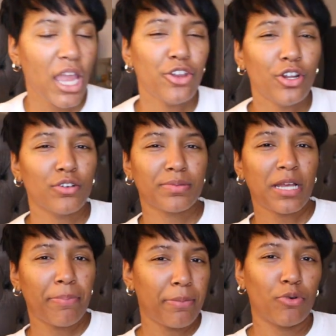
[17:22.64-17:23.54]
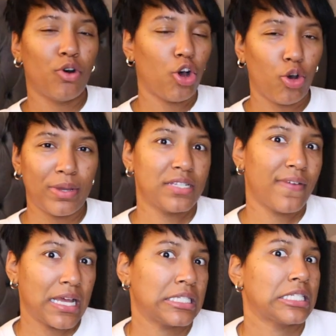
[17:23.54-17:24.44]
you know, some people will always
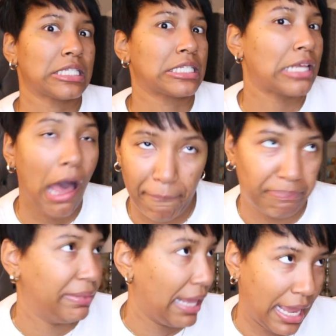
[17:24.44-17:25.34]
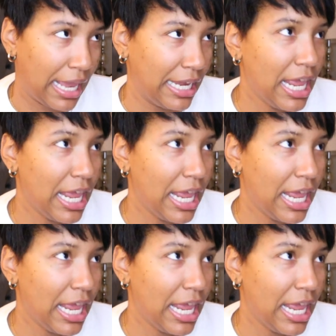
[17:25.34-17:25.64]
find something.